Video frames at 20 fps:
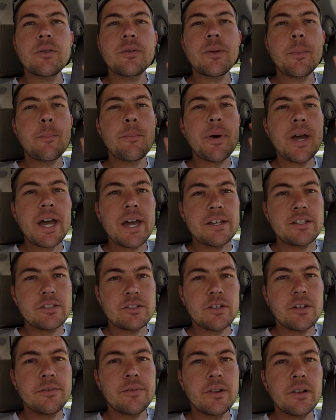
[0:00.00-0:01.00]
the
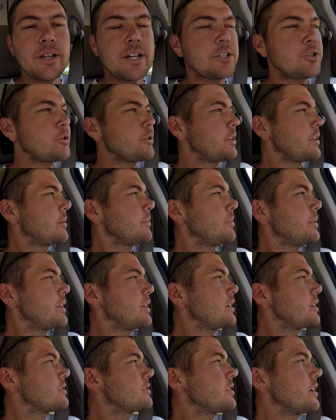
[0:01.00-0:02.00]
best of electric
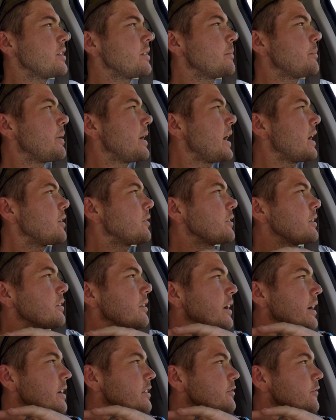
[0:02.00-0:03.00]
because like the battery
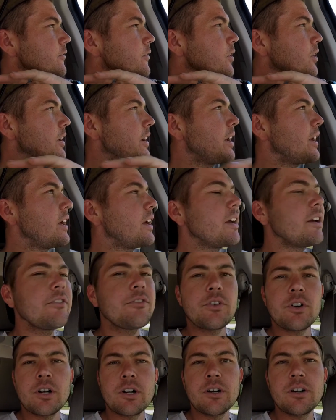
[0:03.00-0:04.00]
lasts
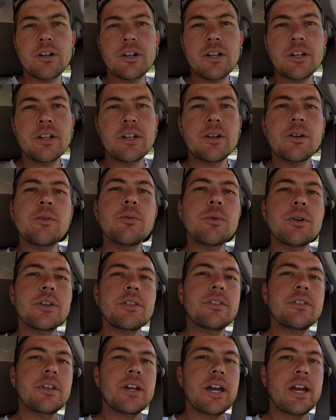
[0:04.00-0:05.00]
forever
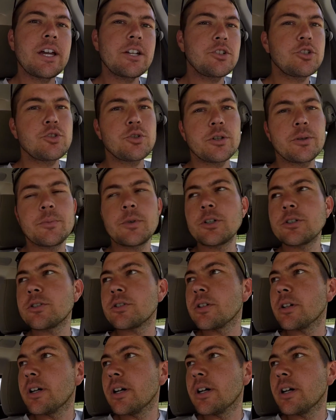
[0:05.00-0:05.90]
with the hedge trimmers.